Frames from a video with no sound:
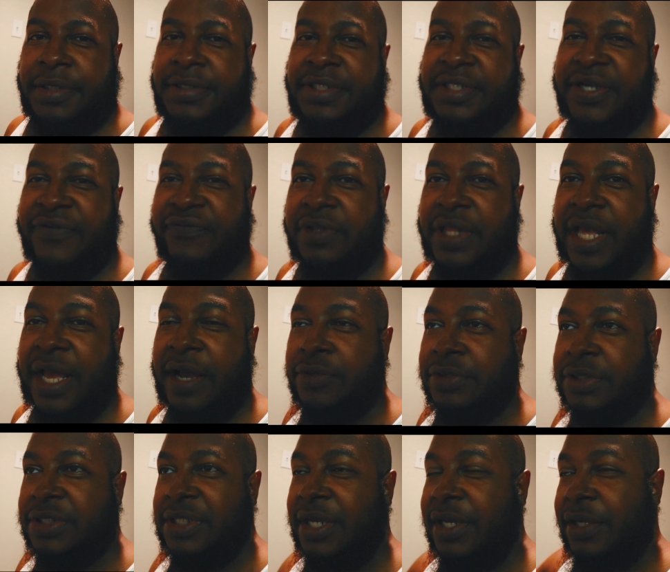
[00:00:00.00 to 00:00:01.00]
Several
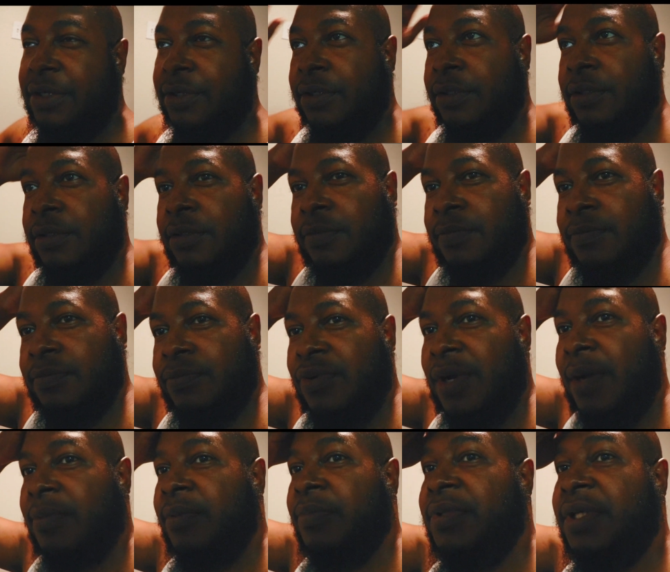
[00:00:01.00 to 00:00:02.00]
hours later,
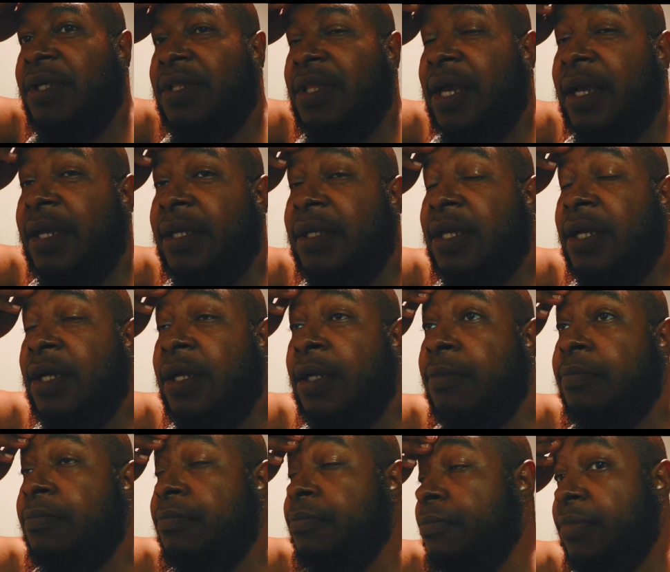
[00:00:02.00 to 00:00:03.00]
probably like
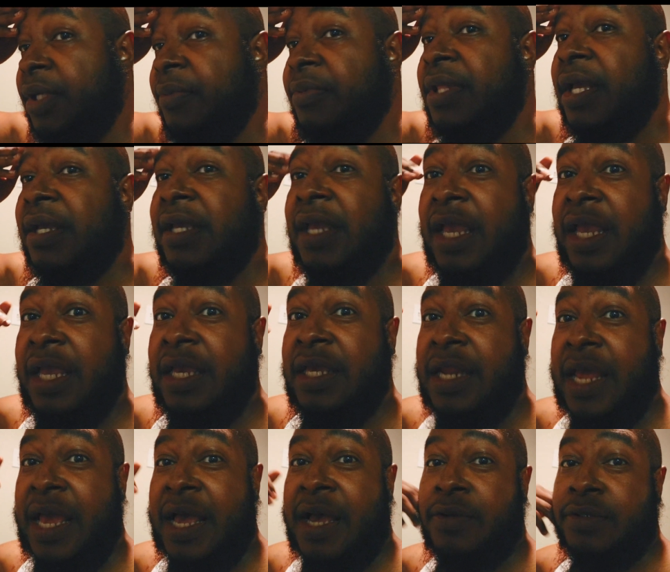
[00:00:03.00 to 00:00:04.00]
maybe like
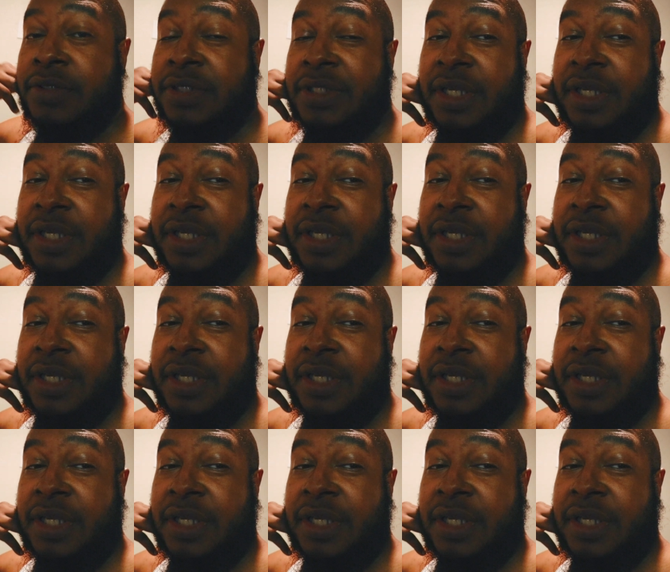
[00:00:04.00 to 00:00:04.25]
8 hours